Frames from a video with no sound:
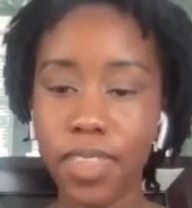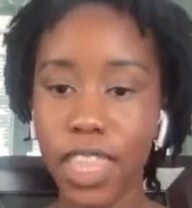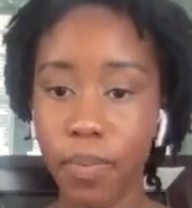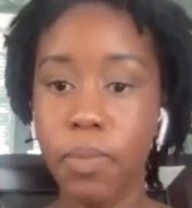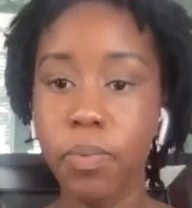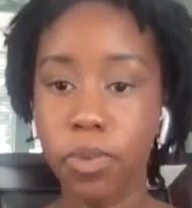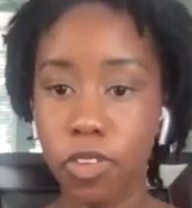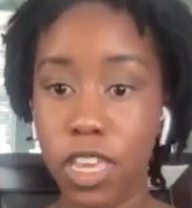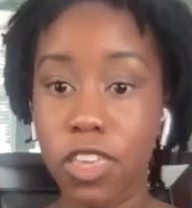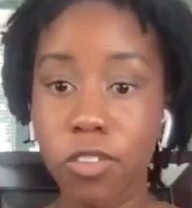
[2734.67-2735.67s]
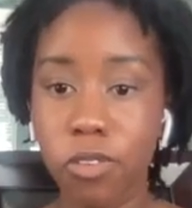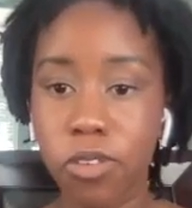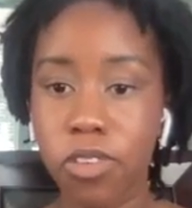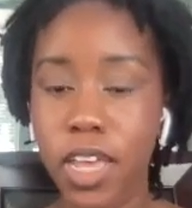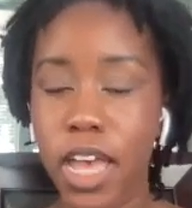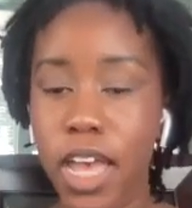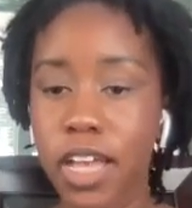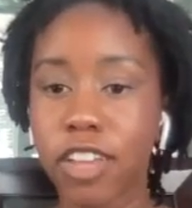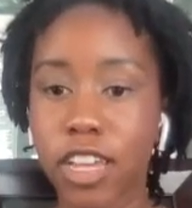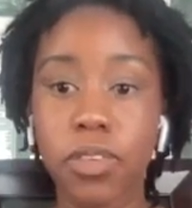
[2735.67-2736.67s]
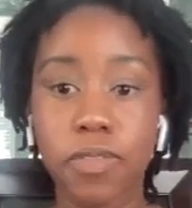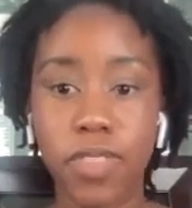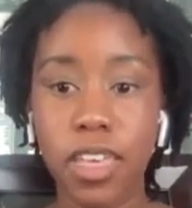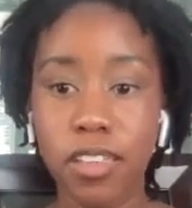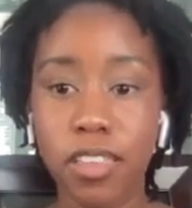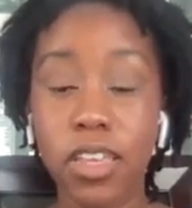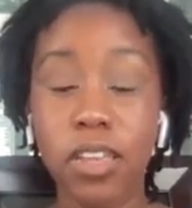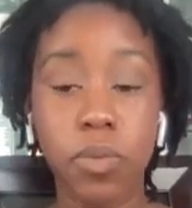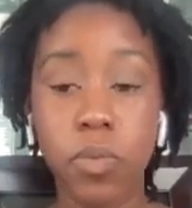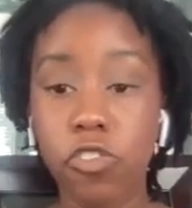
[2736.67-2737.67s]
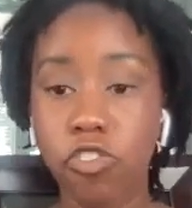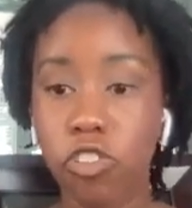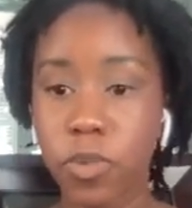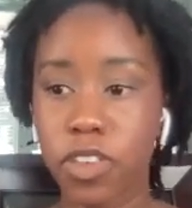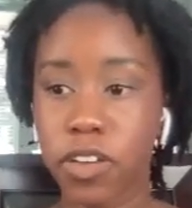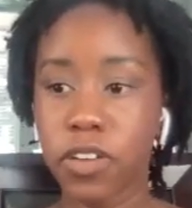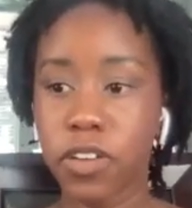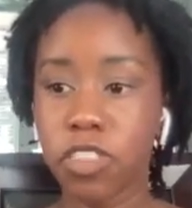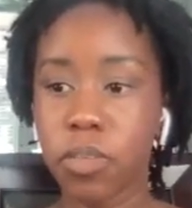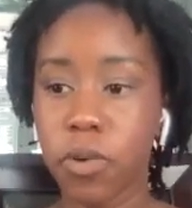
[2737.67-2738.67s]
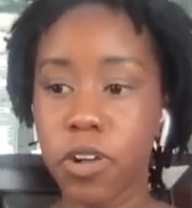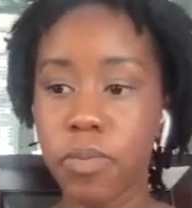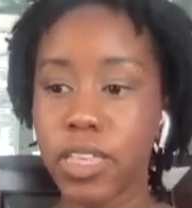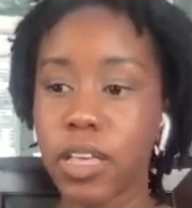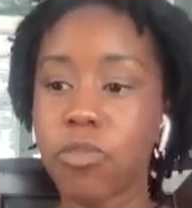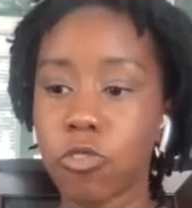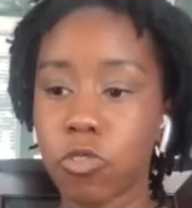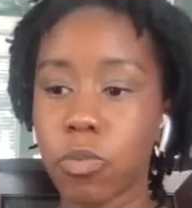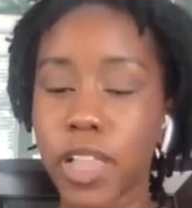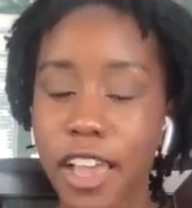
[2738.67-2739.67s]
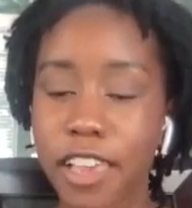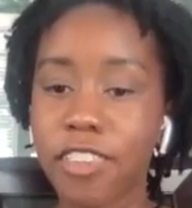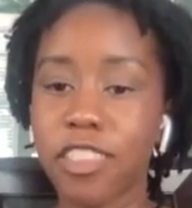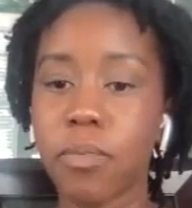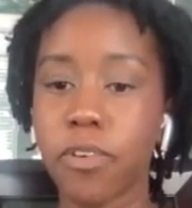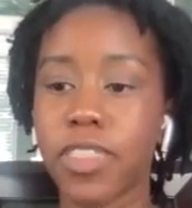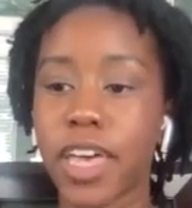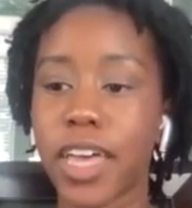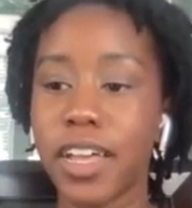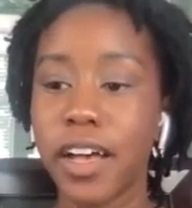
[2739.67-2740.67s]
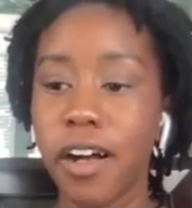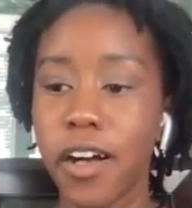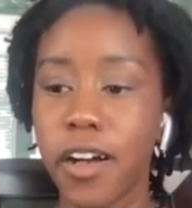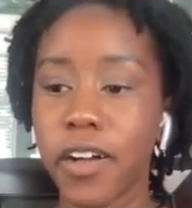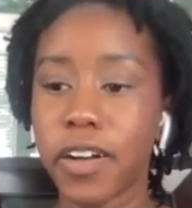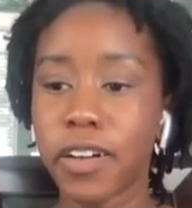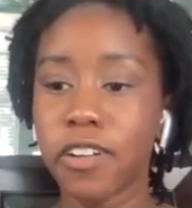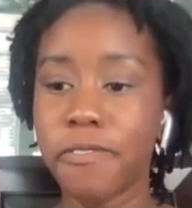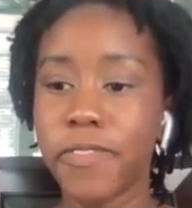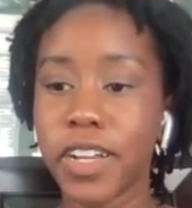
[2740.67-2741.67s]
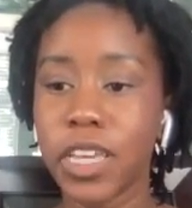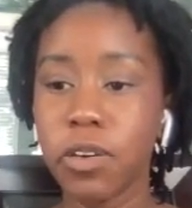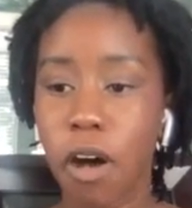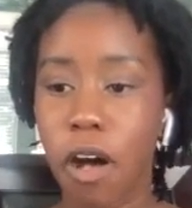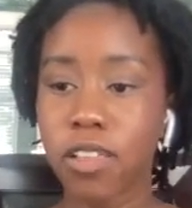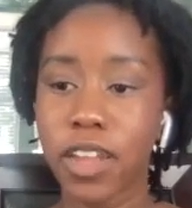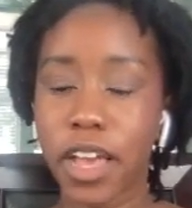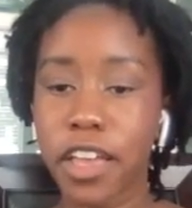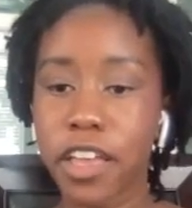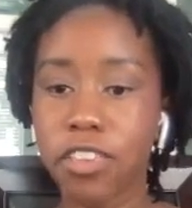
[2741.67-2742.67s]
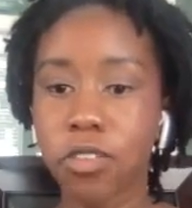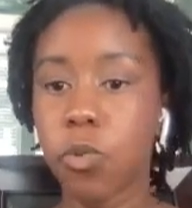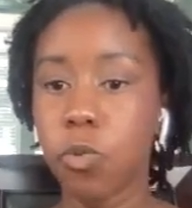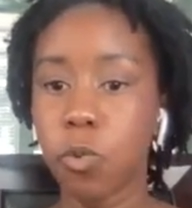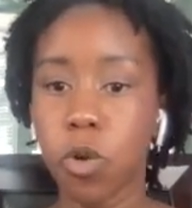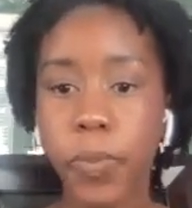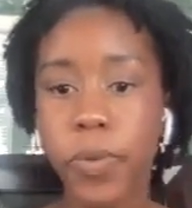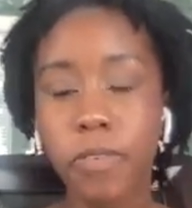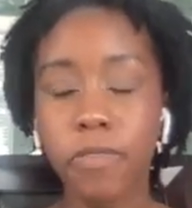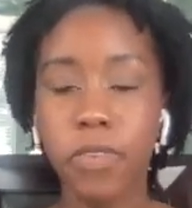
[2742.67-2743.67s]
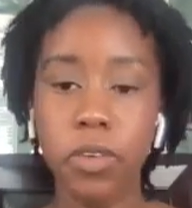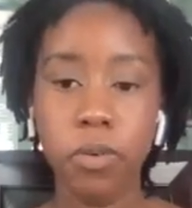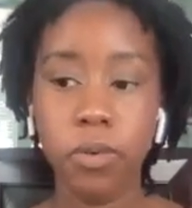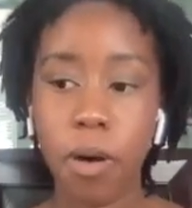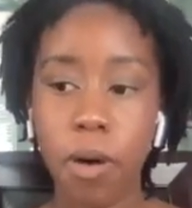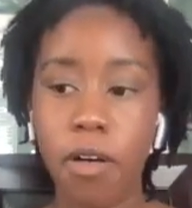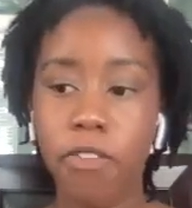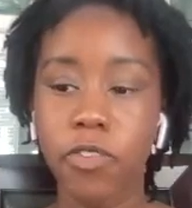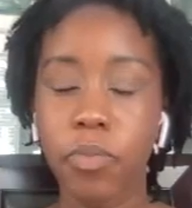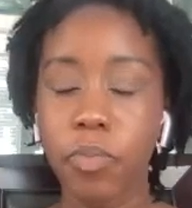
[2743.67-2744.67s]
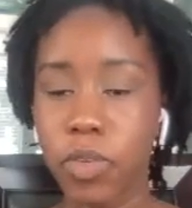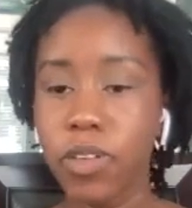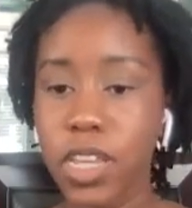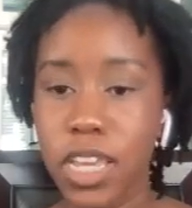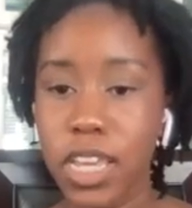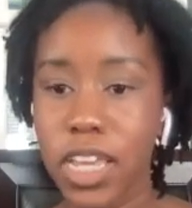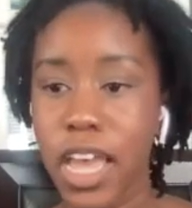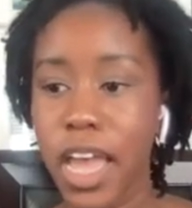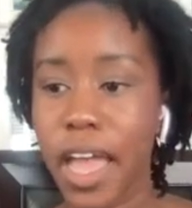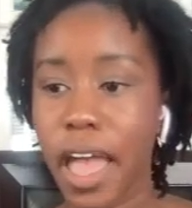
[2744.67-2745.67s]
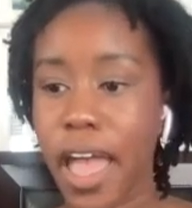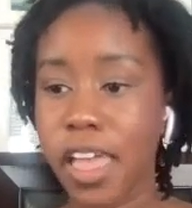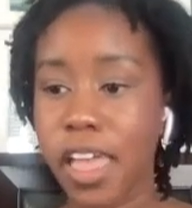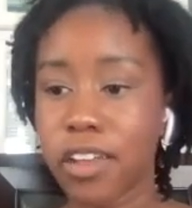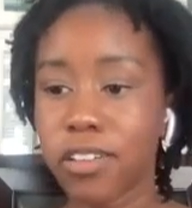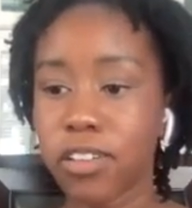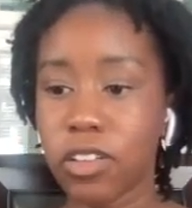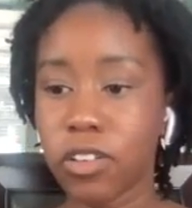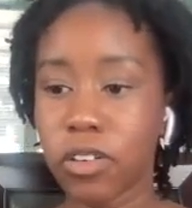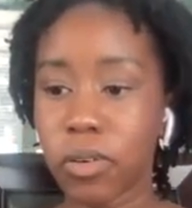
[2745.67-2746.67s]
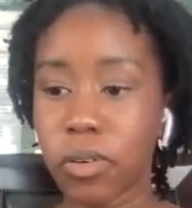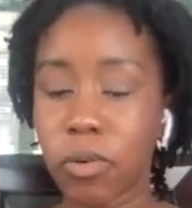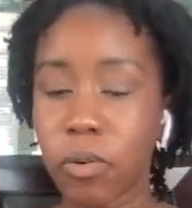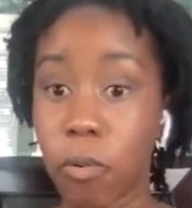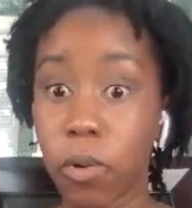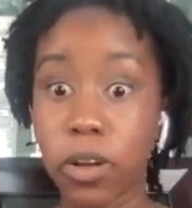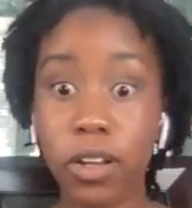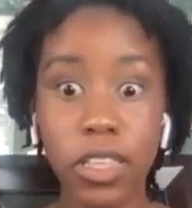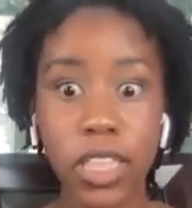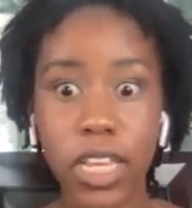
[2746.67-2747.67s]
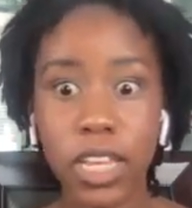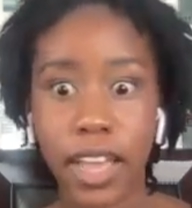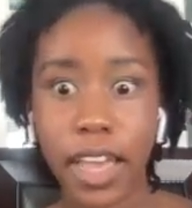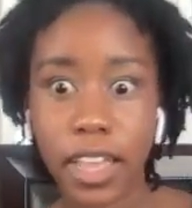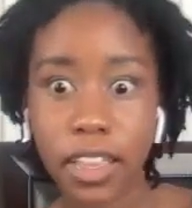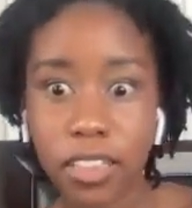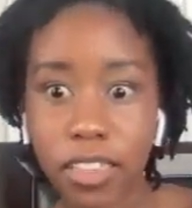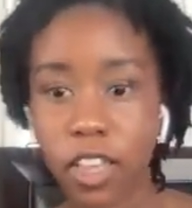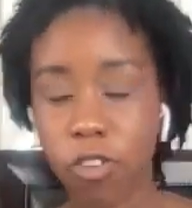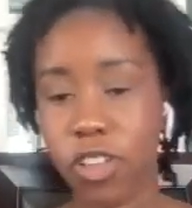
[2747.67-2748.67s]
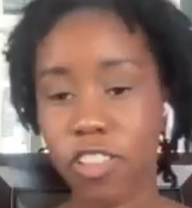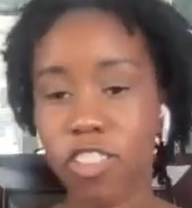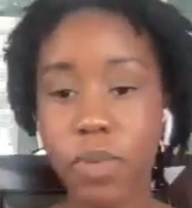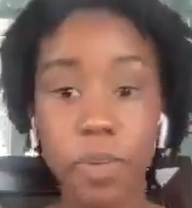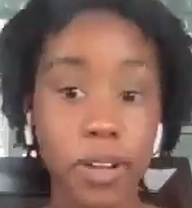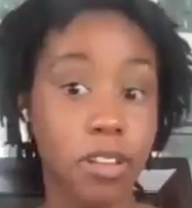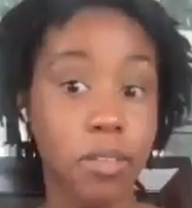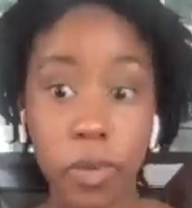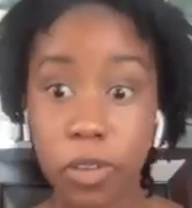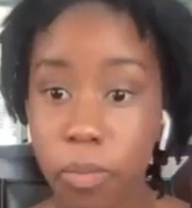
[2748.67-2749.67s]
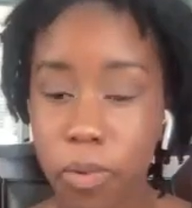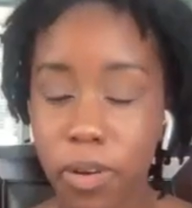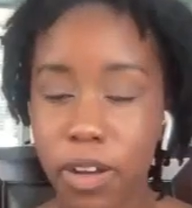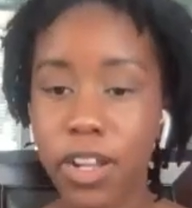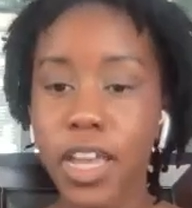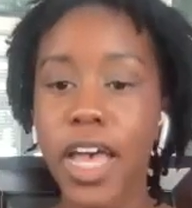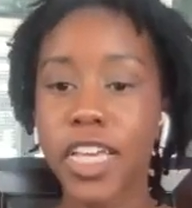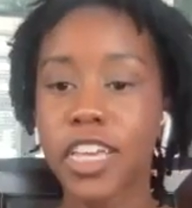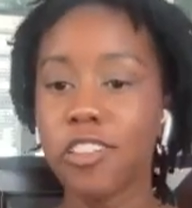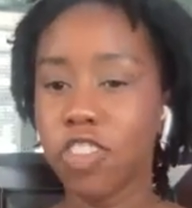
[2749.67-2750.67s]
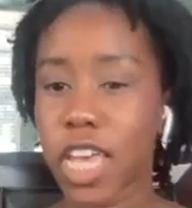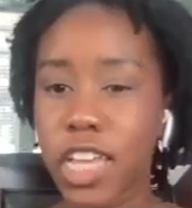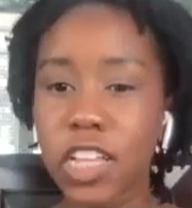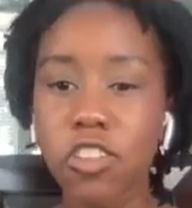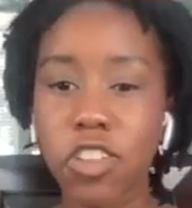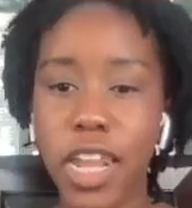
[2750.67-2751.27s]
that people see those types of things in promotional materials, the more it becomes normalized, and the more that our very colonized, warped view of beauty and worthiness, like who gets to be put on a billboard, can change.